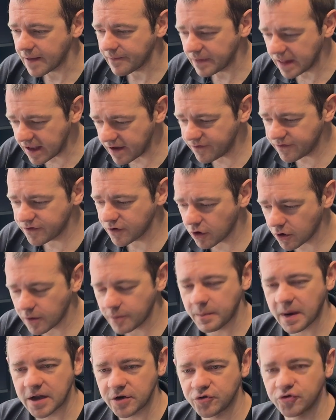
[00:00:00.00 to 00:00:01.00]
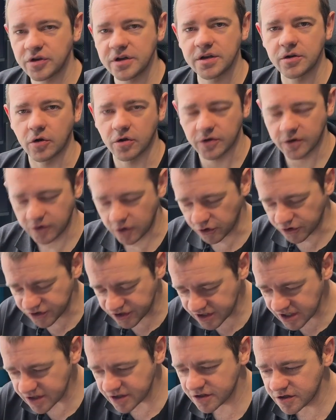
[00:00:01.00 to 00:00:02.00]
If your battery or your
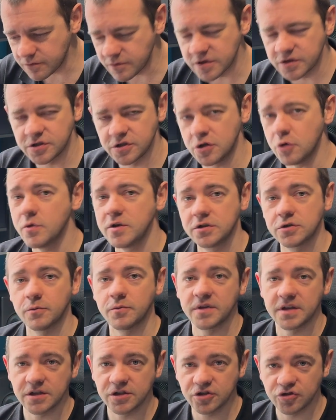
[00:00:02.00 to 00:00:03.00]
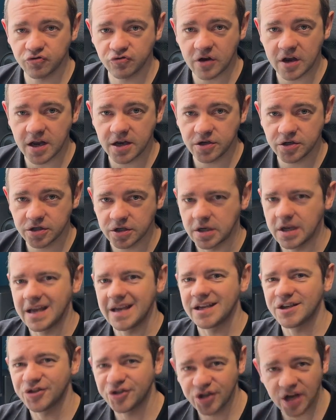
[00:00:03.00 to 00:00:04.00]
system is doing something strange,
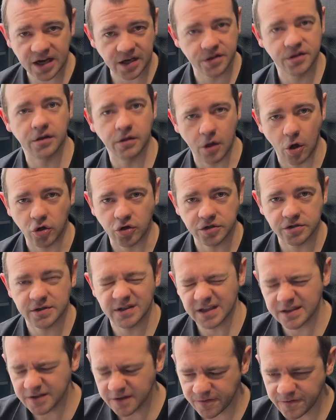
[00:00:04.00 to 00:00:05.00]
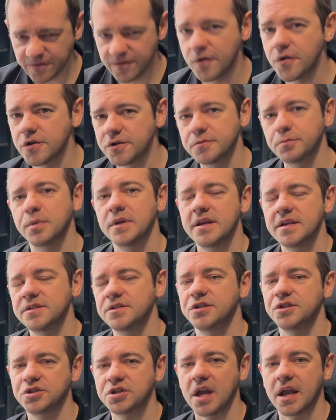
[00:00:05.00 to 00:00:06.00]
check the logs. That's the first place
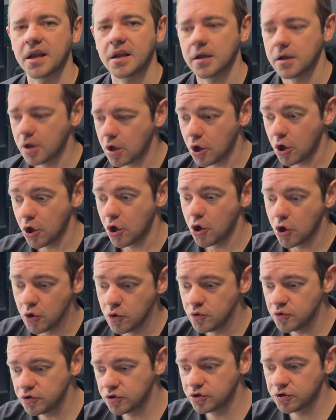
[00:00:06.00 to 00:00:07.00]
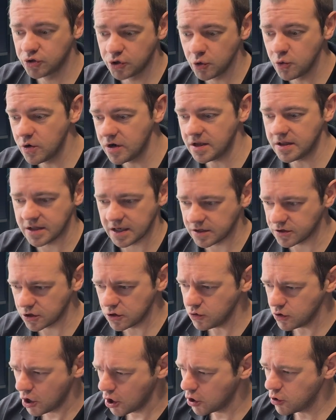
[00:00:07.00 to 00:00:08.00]
to check. Who's doing this?
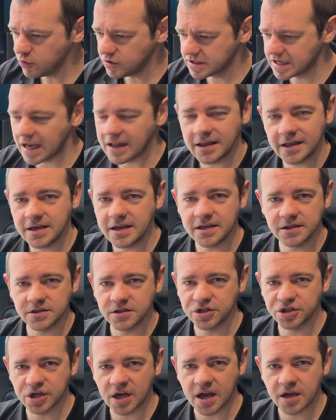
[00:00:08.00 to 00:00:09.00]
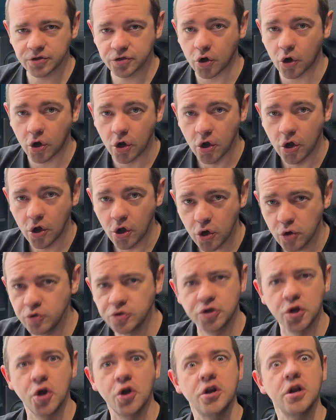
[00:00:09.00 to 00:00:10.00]
Who's telling it to charge, or
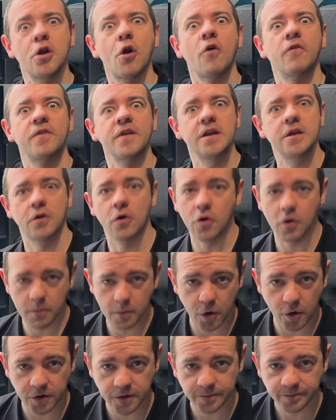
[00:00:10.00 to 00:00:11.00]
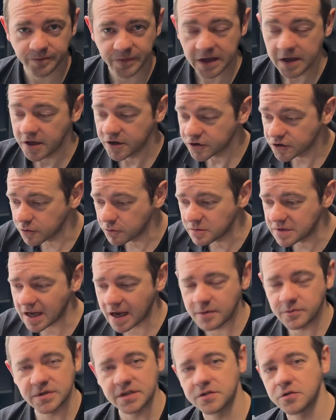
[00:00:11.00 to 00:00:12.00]
who's turning off eco mode?
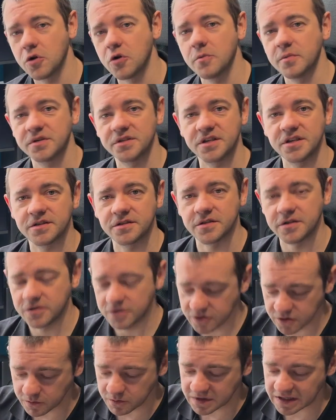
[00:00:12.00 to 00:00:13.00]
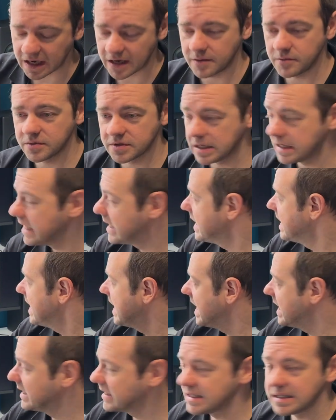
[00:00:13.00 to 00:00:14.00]
Sometimes it's Home Assistant. Sometimes
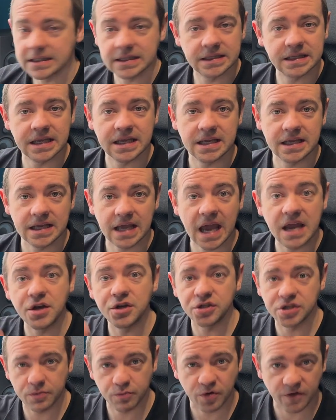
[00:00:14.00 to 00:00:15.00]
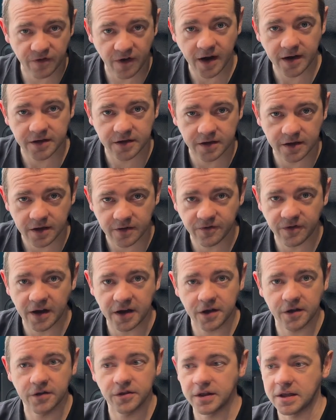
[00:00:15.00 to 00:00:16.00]
it's the energy provider
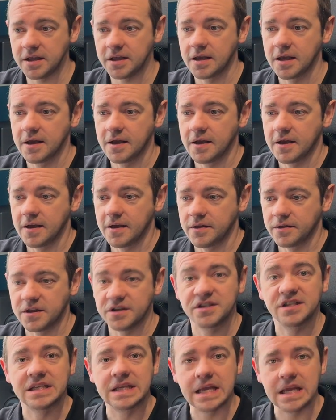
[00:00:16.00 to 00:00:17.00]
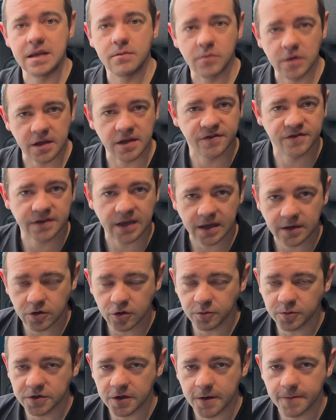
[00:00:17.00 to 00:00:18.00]
via the scheme that you've signed
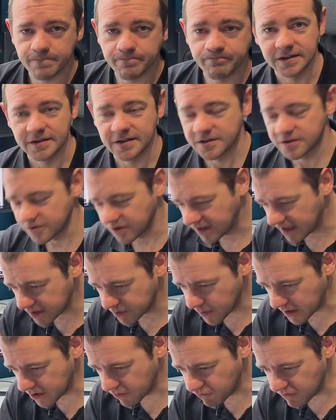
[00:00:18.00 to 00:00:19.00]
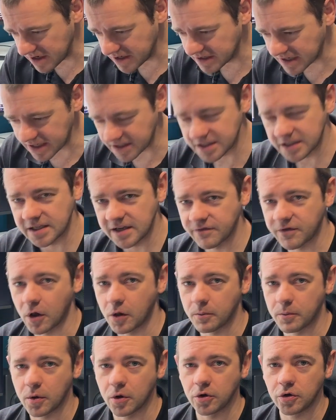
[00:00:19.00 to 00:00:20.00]
up to. So that's where the reset to
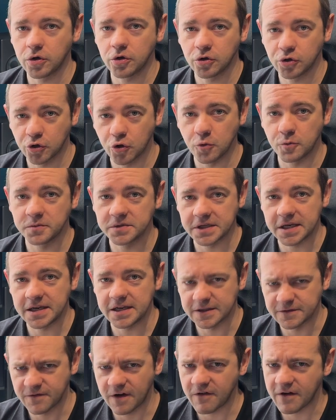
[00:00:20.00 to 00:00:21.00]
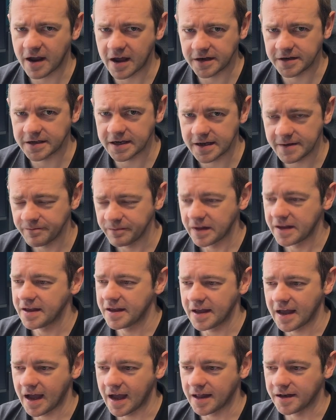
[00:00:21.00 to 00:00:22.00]
default button comes in. It's very handy,
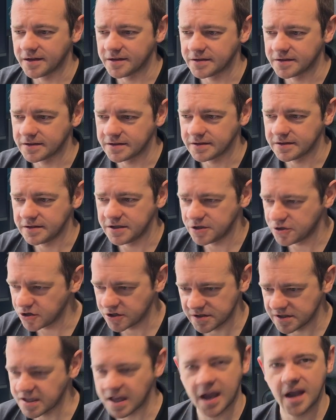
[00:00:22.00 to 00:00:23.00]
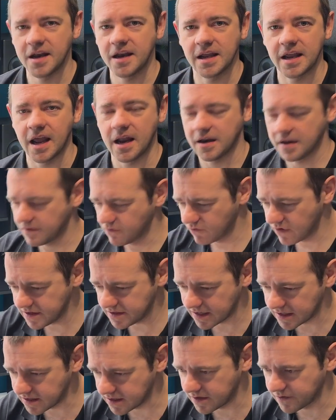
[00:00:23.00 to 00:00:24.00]
and you're just starting again.
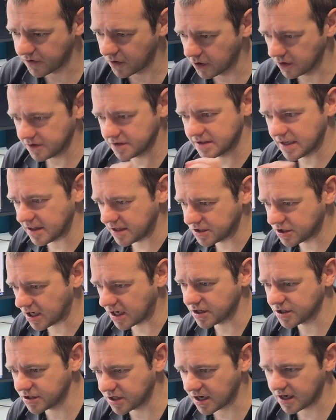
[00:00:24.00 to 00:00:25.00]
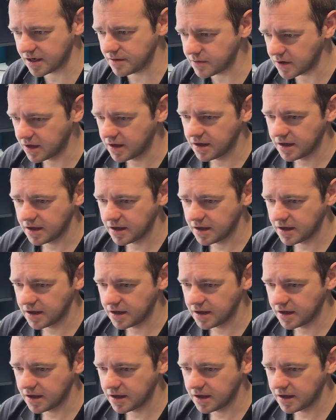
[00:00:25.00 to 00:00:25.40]
Reset to default, set the charge time.